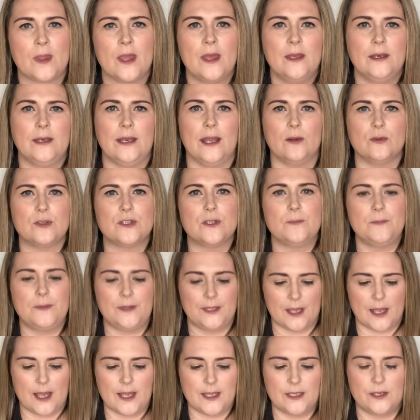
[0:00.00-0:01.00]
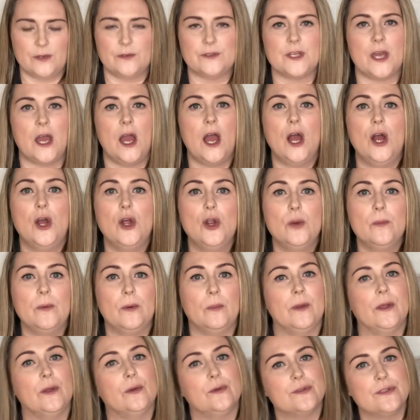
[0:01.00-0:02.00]
Now, something I use at home and
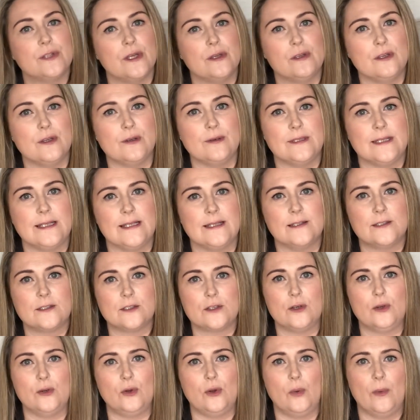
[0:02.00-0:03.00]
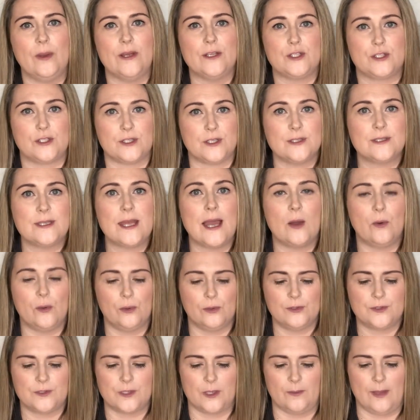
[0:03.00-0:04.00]
we also use in school, which does
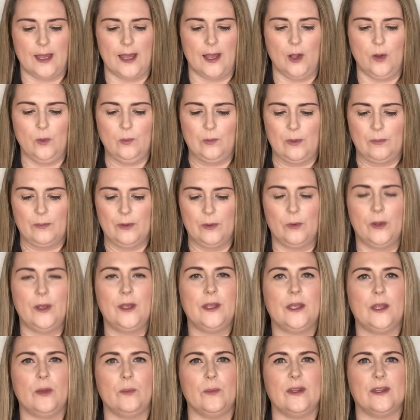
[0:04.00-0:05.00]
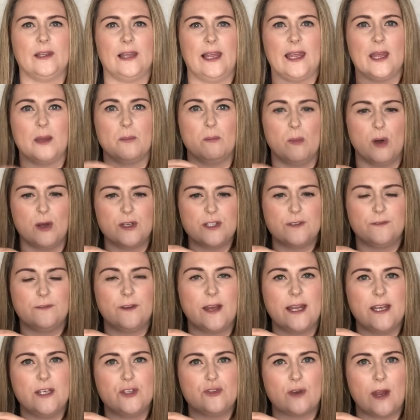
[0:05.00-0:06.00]
also help when we're working with like a
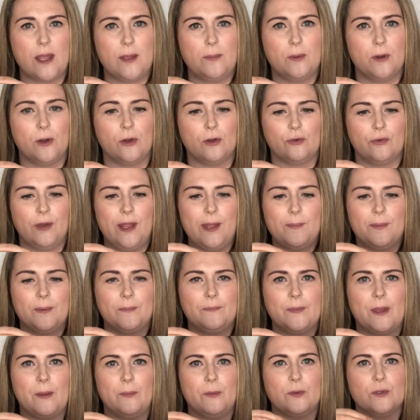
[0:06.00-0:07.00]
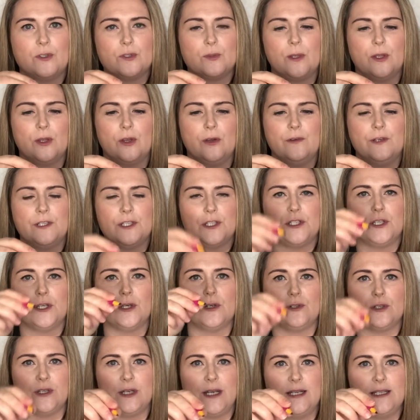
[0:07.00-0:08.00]
modified tripod grip and we want to encourage the
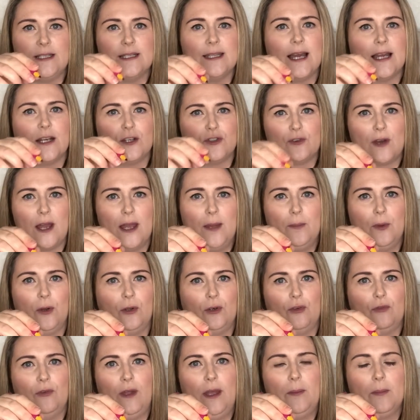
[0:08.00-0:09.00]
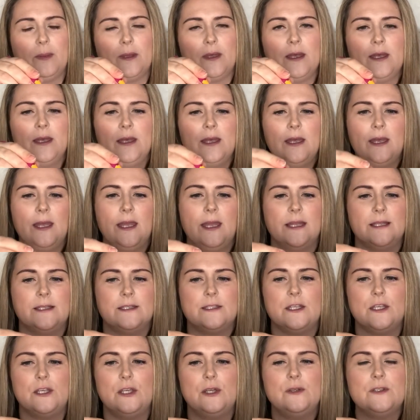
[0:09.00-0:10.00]
children into that tripod grip, is
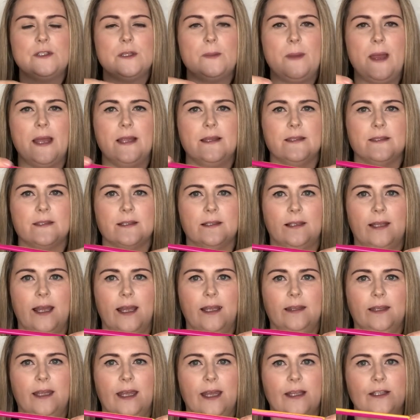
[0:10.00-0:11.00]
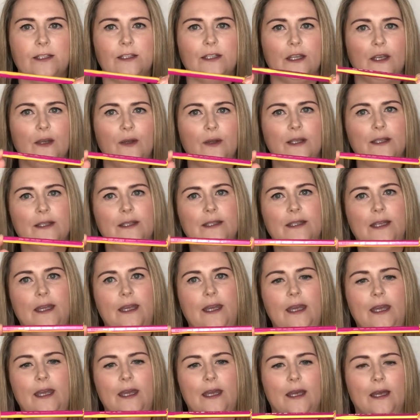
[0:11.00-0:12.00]
to use a pencil like this. So you can see
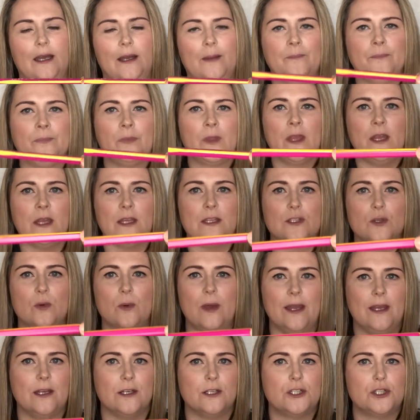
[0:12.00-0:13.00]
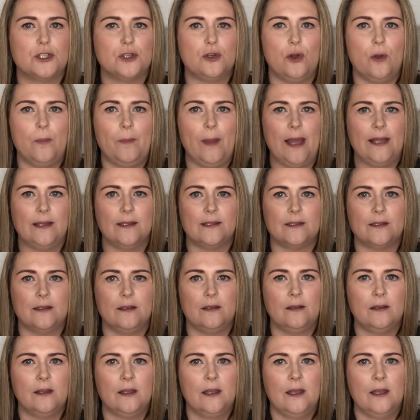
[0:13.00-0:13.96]
here, it's quite a short pencil.